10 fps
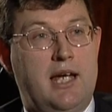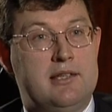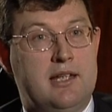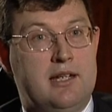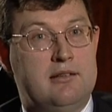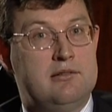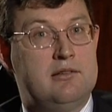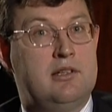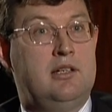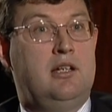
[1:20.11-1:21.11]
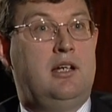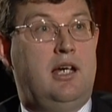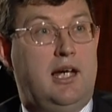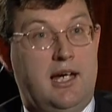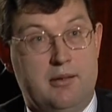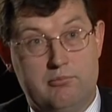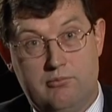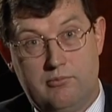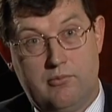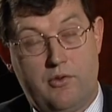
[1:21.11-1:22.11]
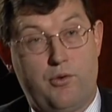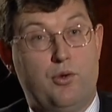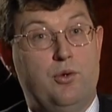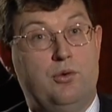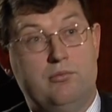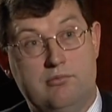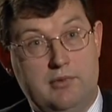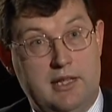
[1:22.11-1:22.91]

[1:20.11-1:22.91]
and then um, through,